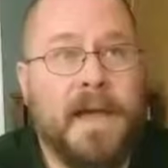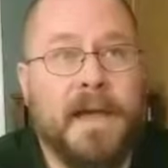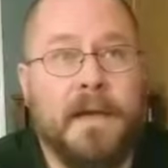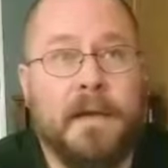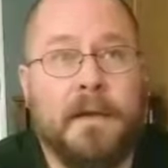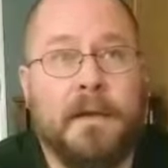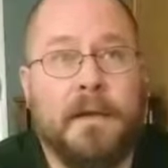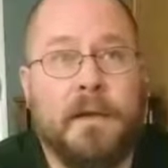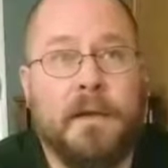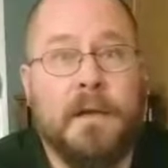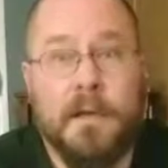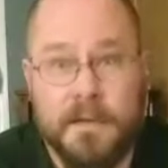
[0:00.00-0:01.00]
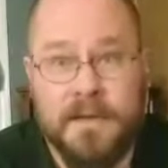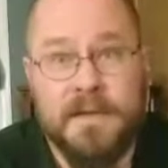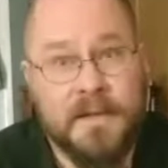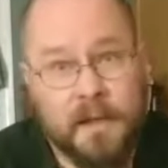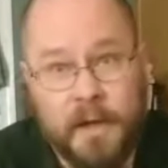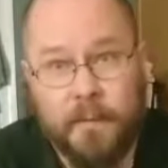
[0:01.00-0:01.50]
And
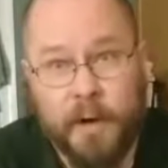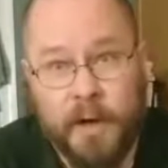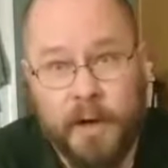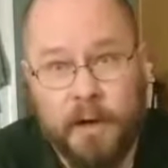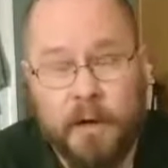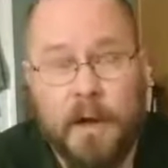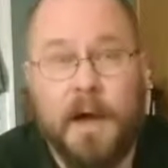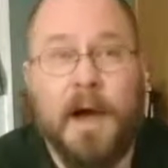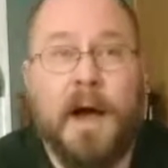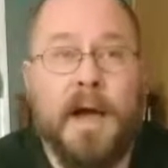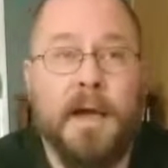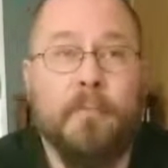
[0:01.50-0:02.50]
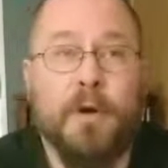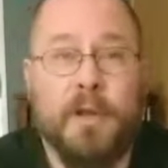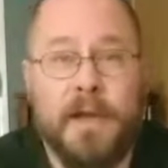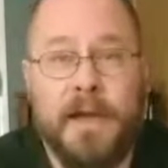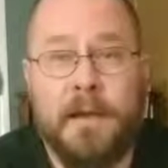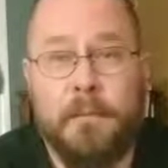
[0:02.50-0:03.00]
disclaimer here, I am
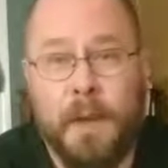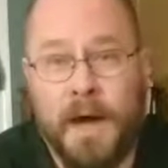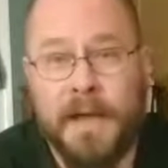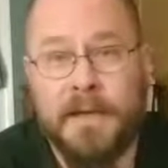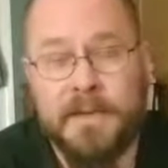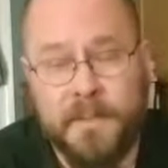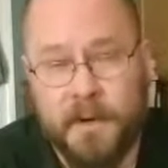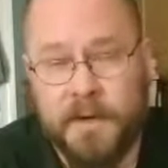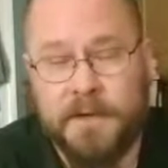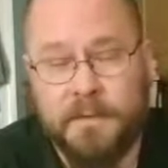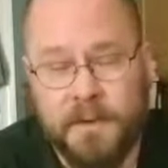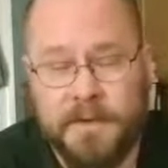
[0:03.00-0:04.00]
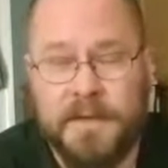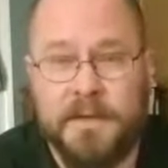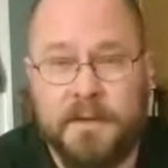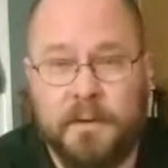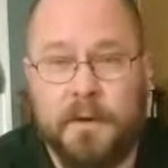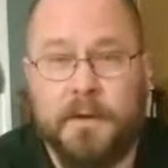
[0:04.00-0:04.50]
relaying my experience with
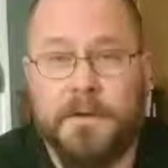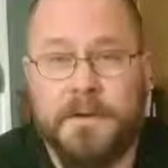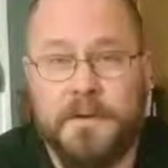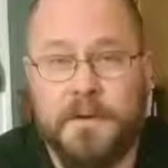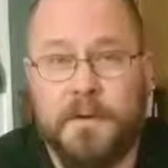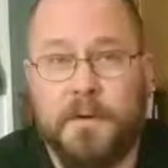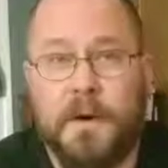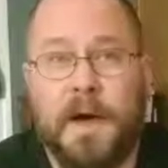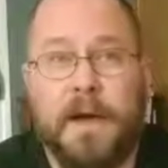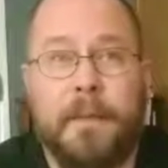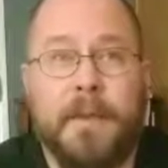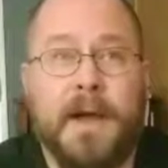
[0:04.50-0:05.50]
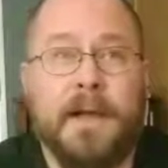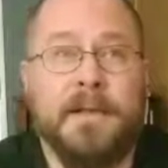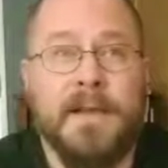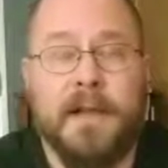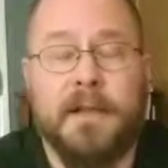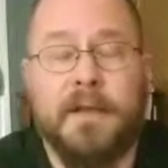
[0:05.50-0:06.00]
essential oils to you. I am
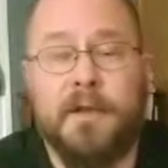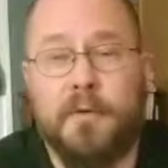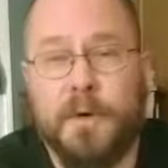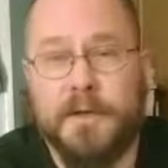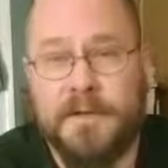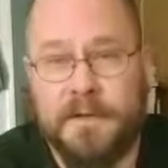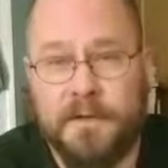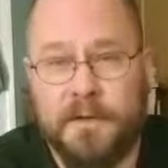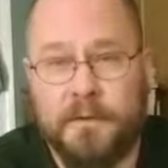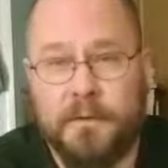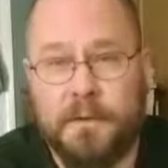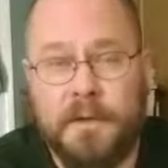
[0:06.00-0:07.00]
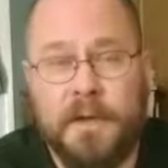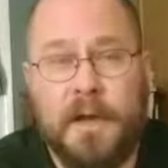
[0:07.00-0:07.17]
not telling you what to do.